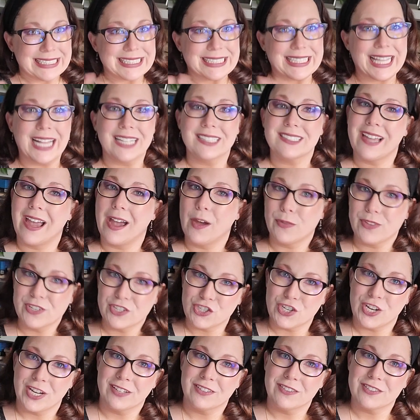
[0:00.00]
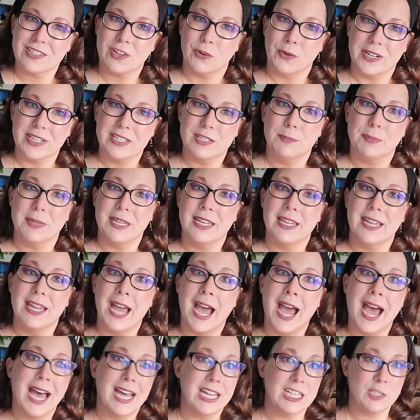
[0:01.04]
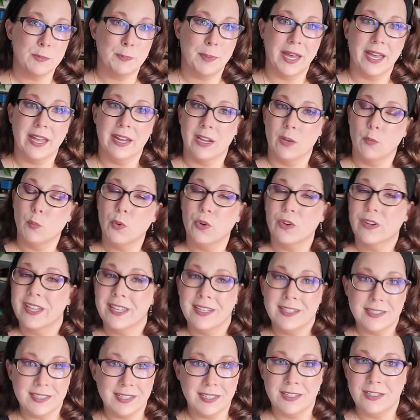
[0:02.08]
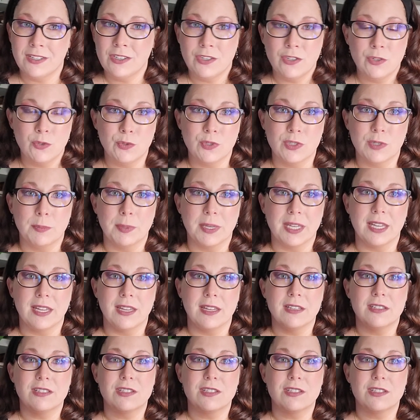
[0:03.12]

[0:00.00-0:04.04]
that's how this channel is going to be, has been, and will continue to be.